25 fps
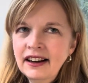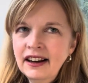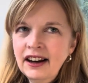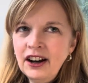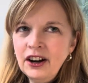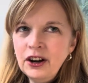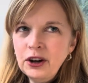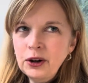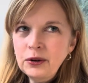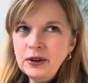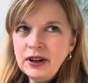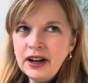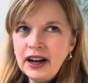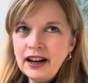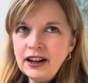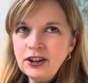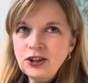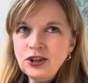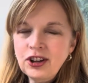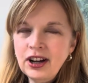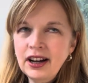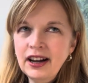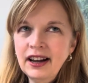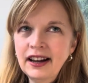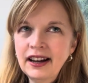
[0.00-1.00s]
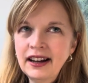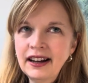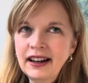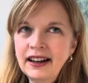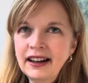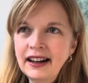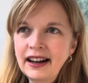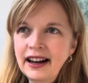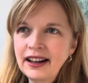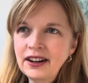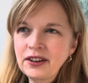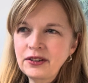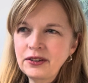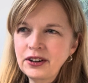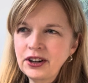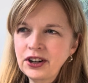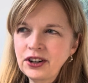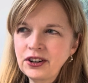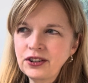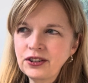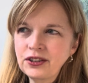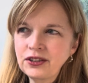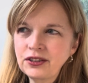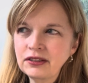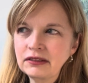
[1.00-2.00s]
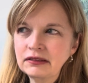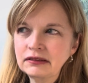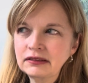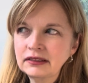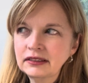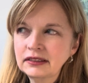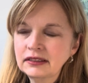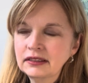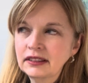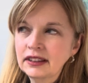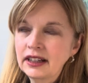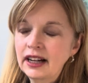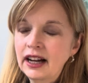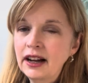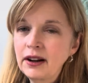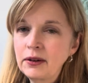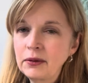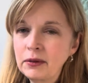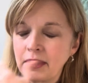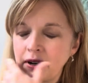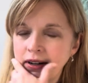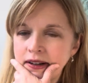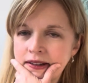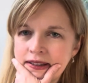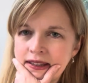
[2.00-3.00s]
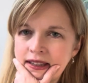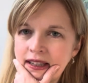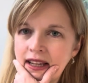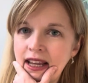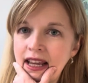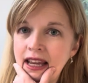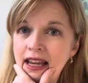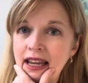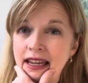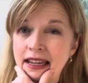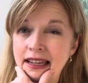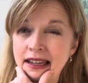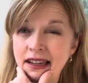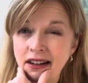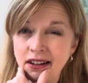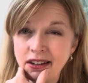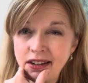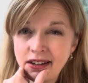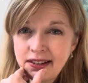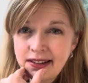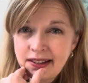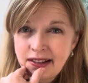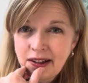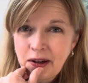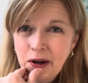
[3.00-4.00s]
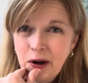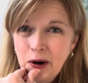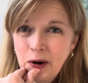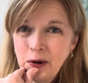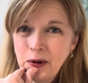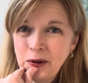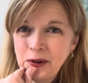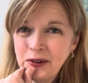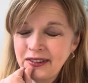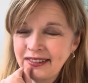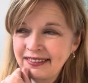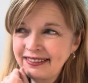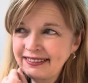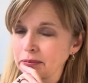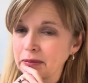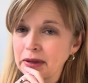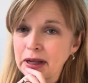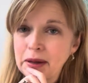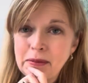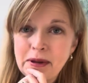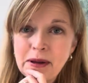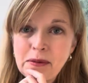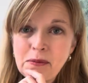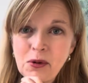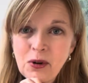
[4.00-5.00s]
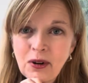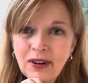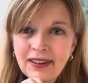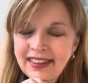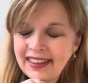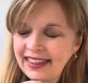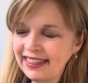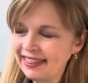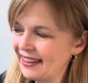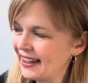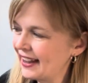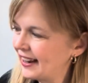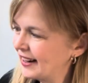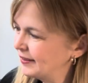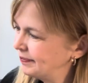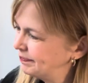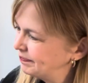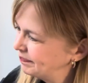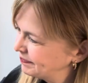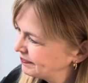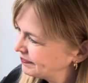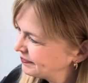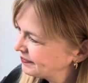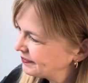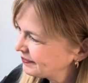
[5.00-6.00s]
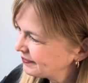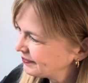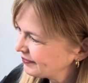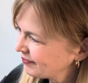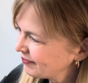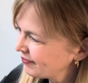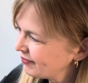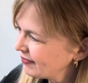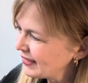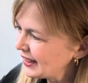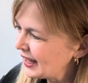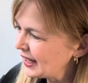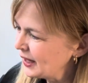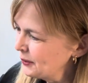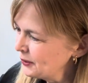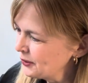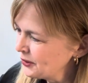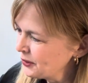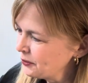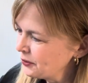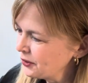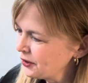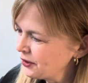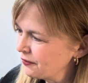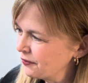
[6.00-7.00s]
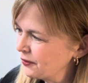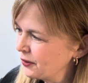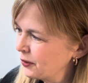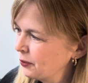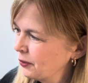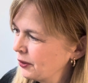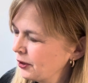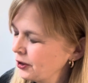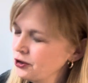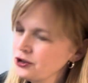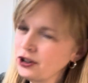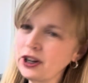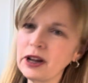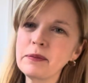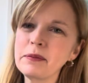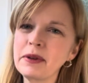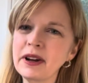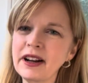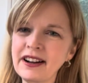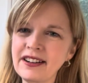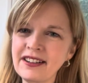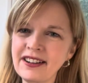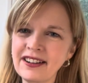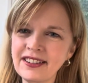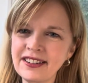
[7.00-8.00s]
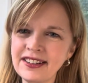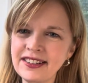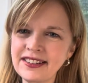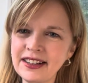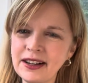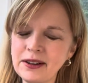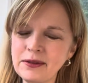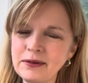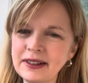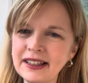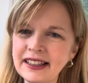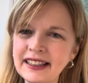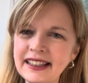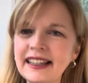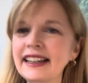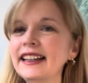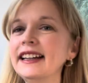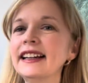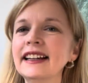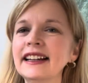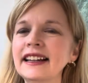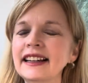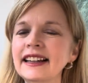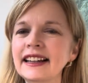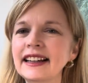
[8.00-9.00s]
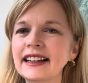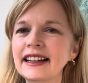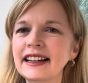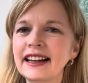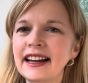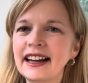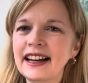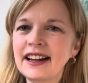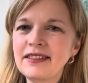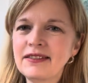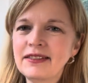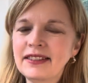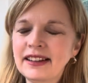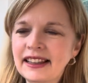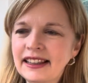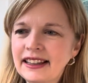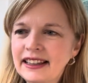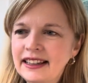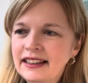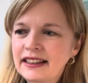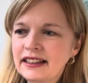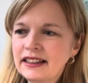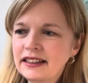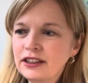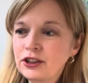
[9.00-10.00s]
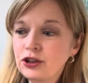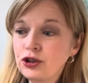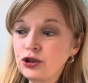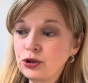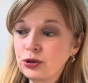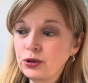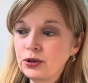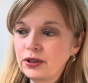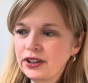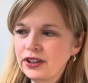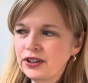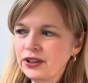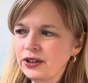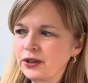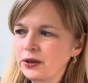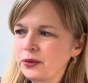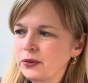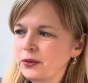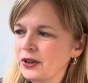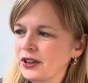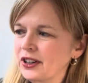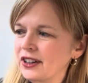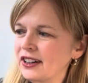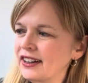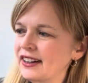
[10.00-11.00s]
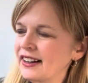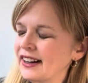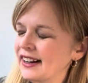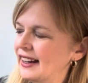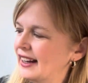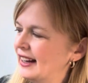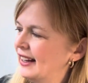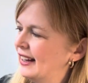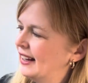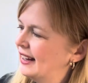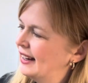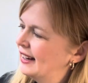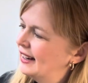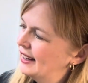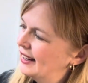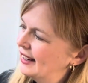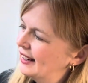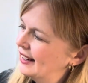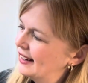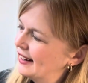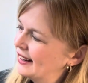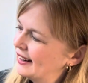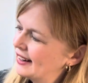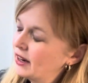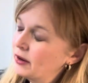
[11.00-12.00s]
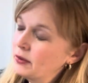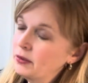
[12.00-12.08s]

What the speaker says: oh gosh, I don't know. I want to say 8 years ago, maybe more than that. It was a wonderful workshop by an artist I really enjoyed her work, and I